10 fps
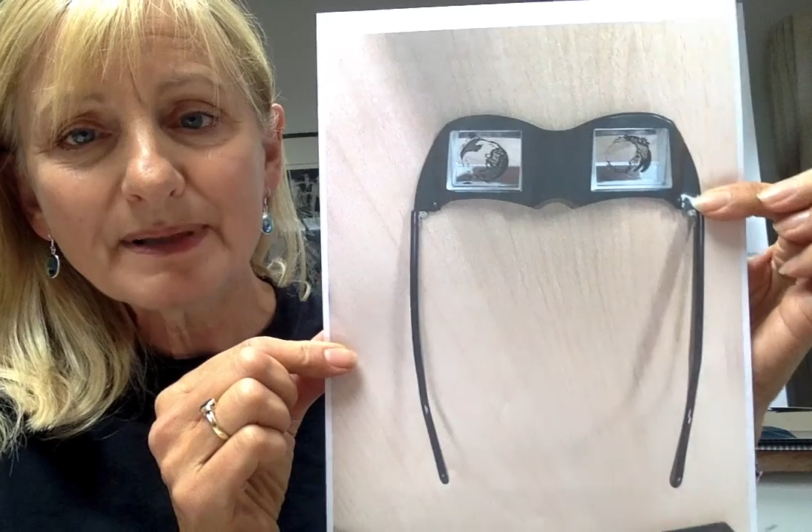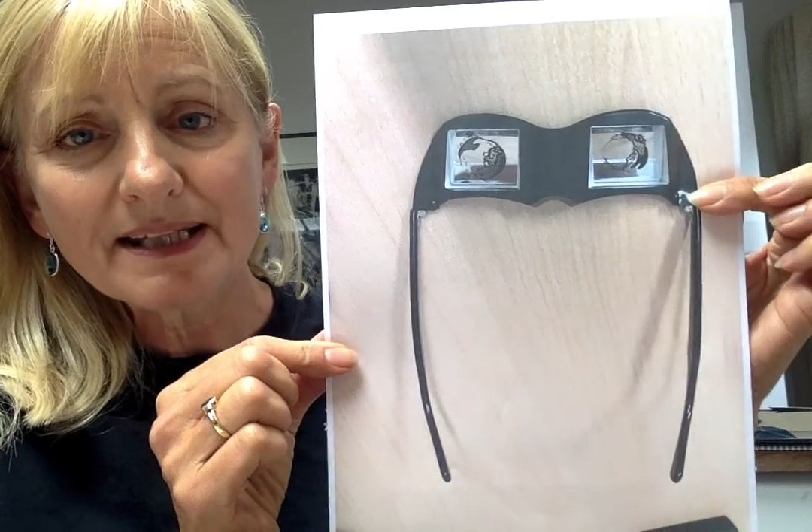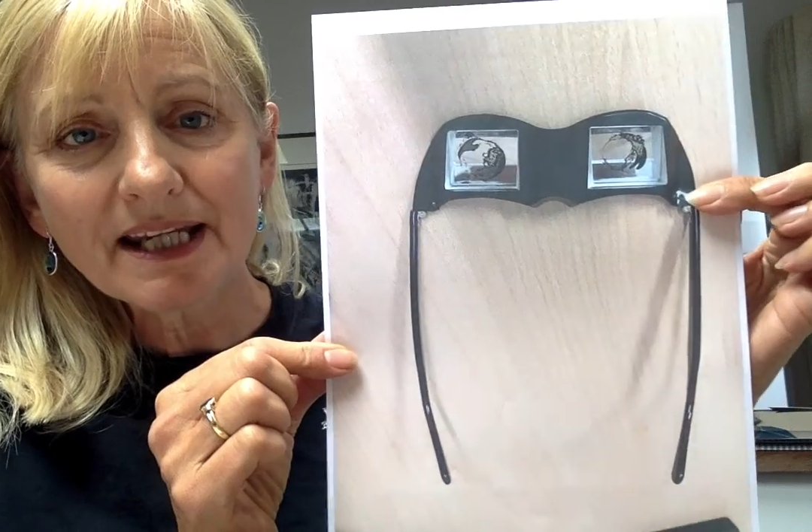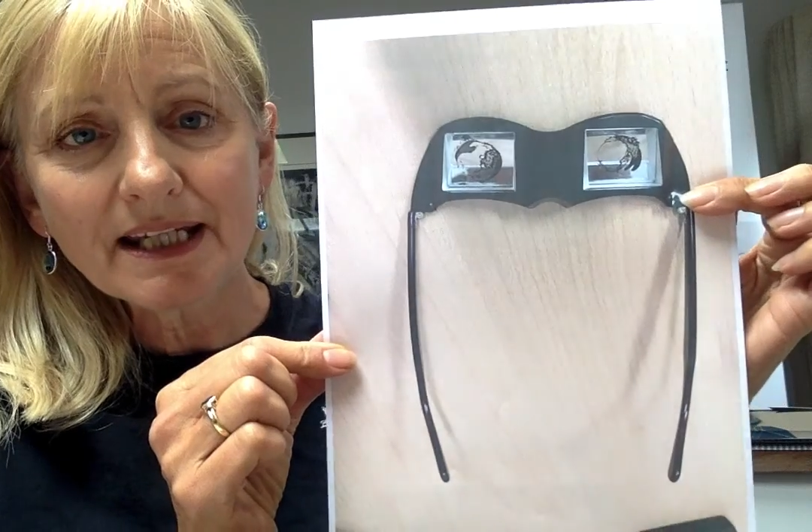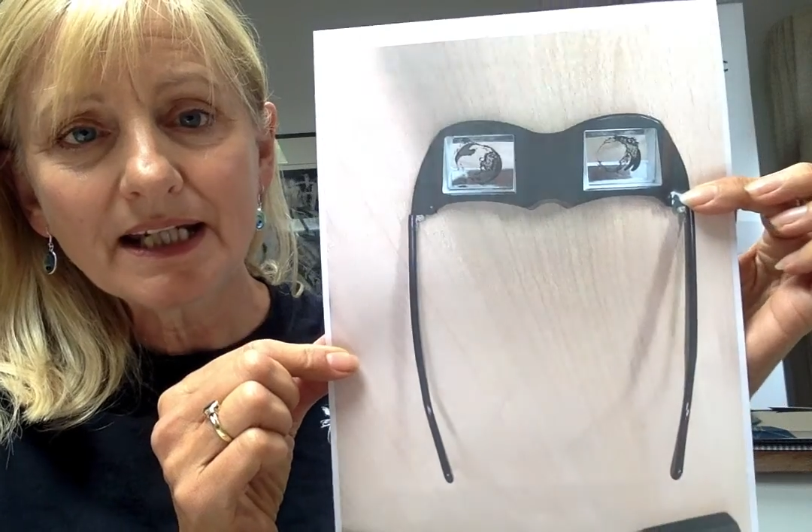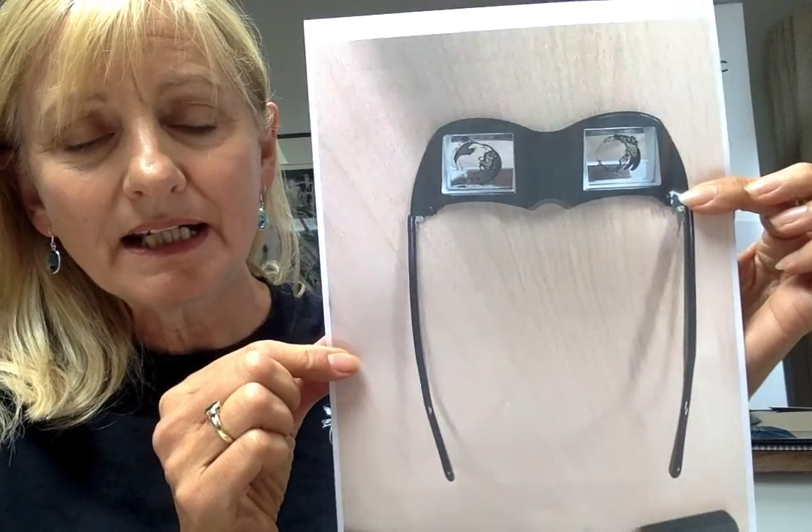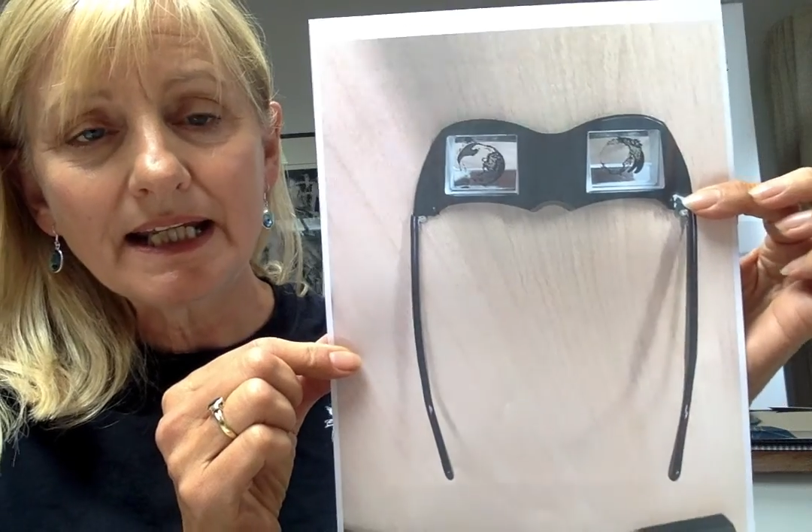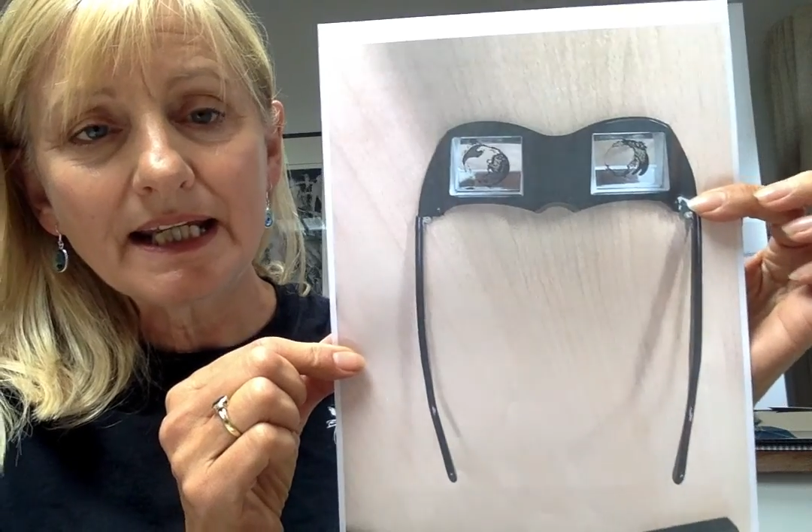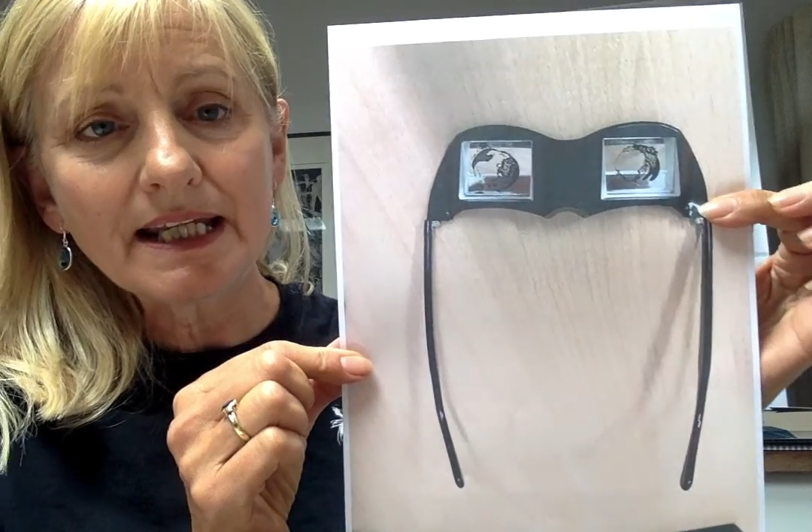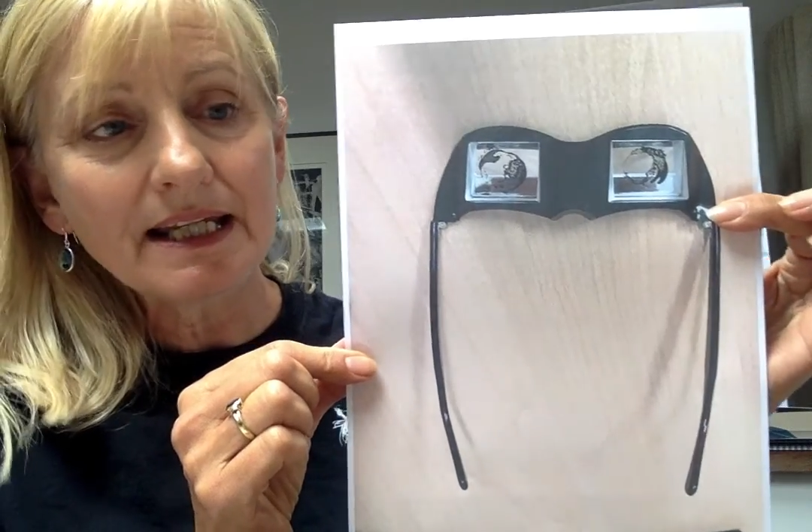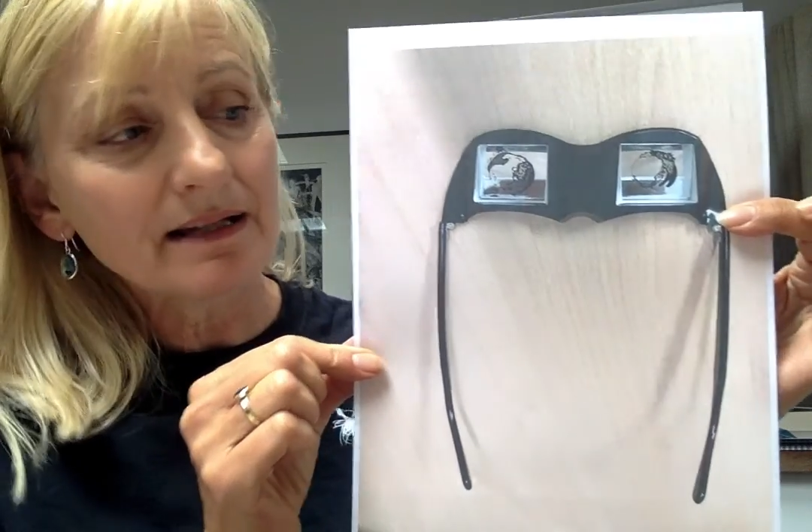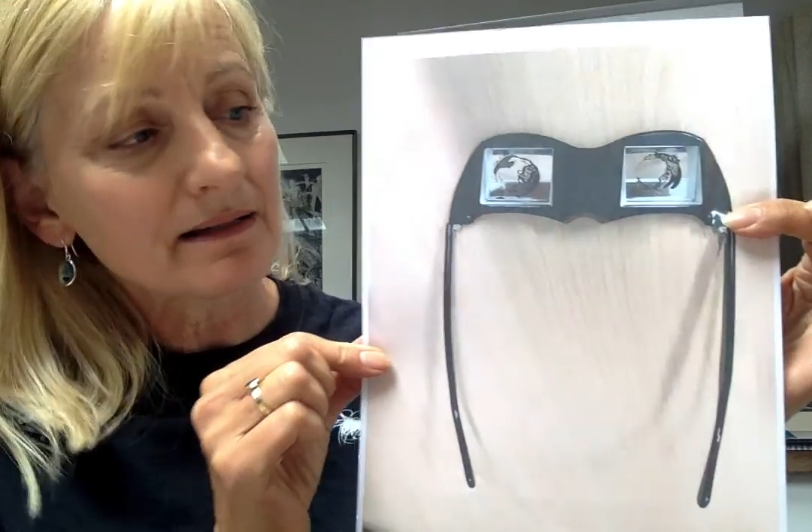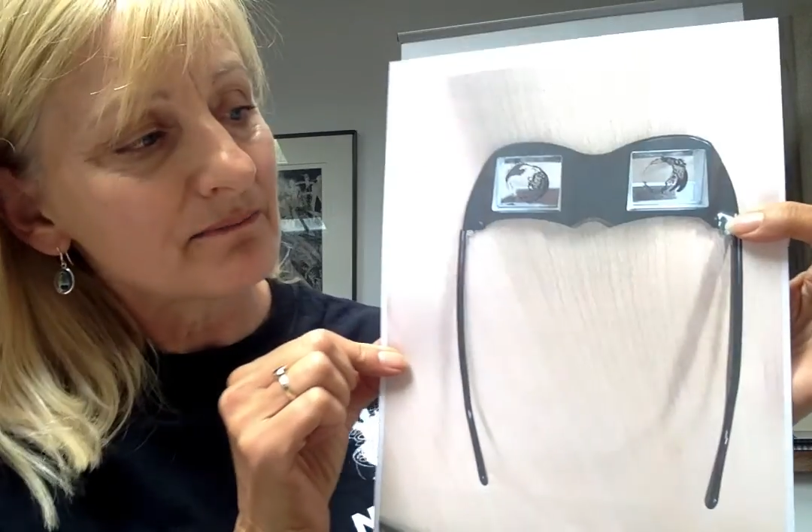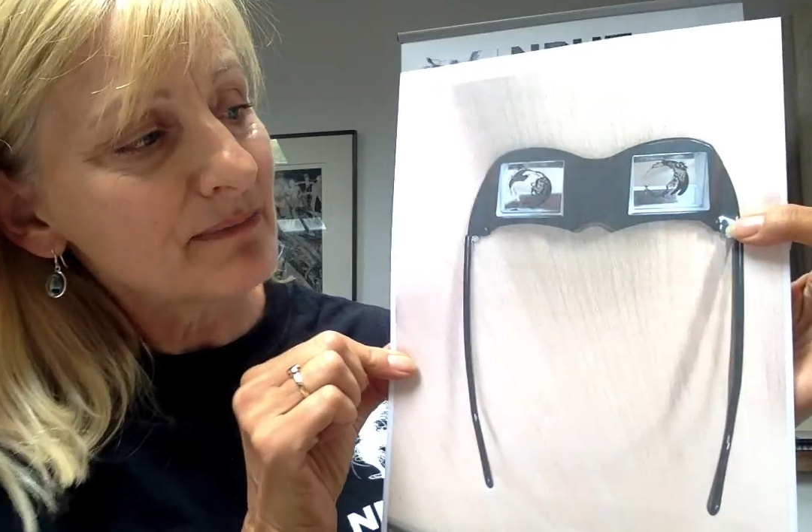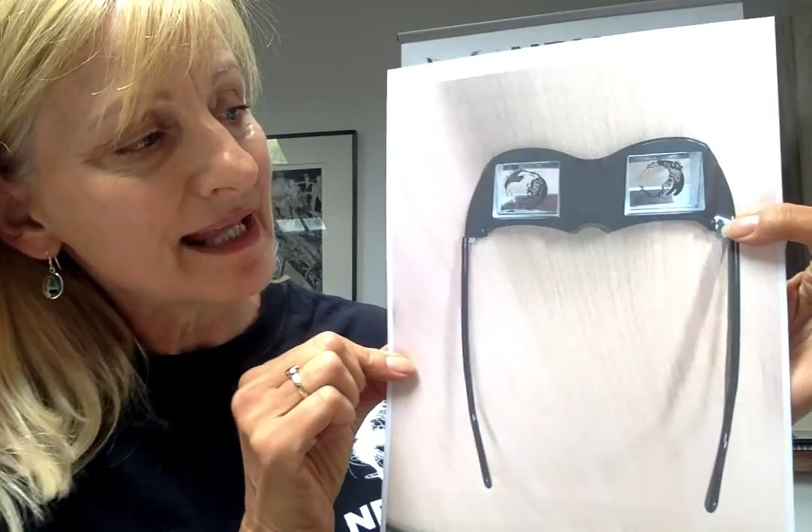particularly
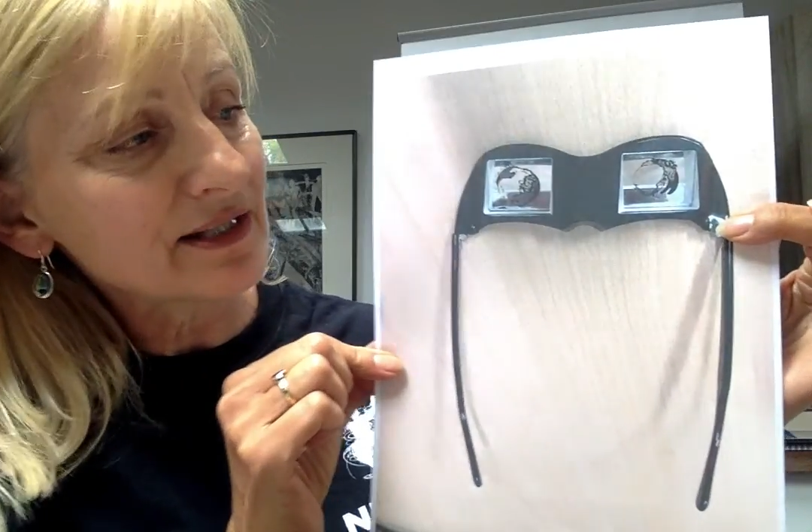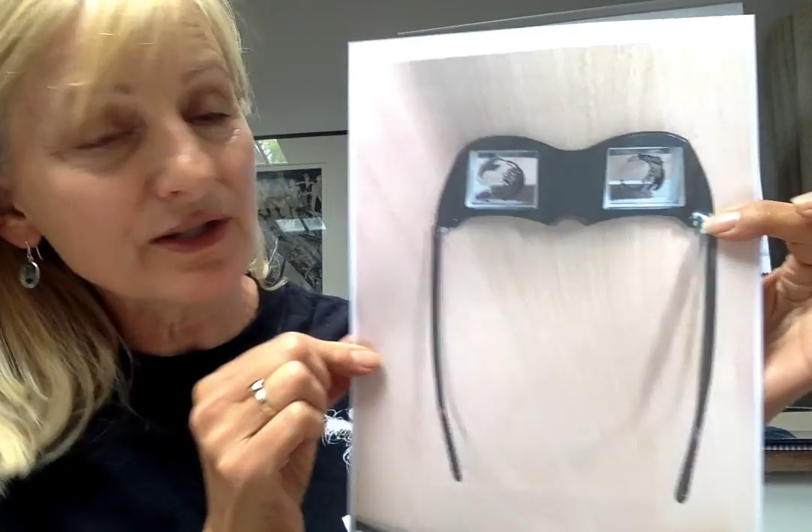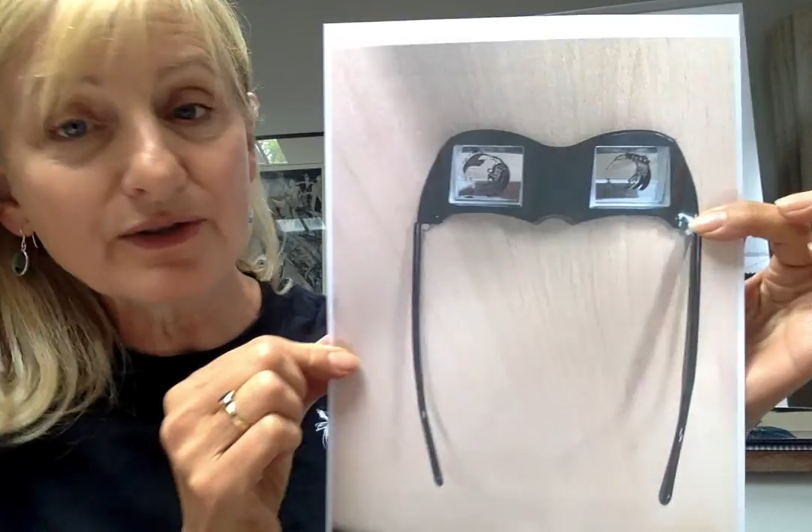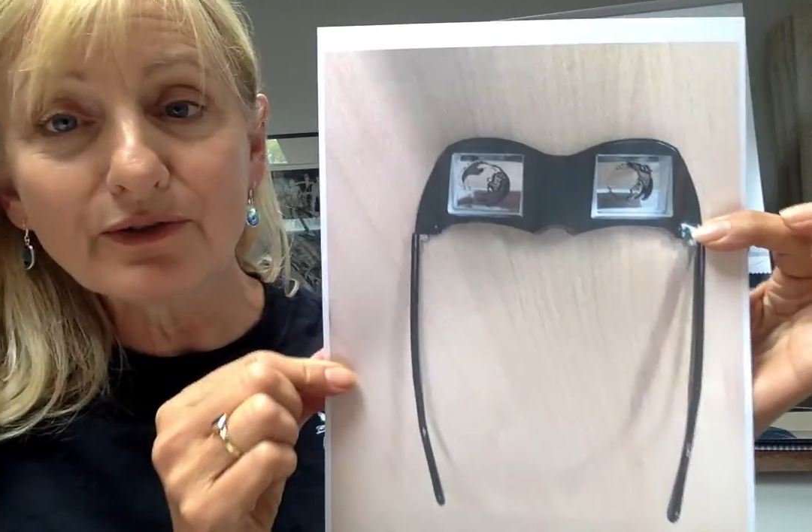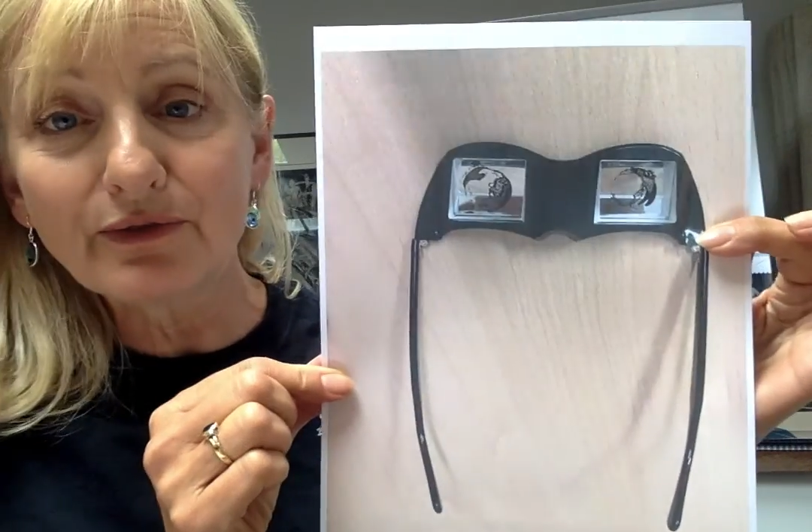meant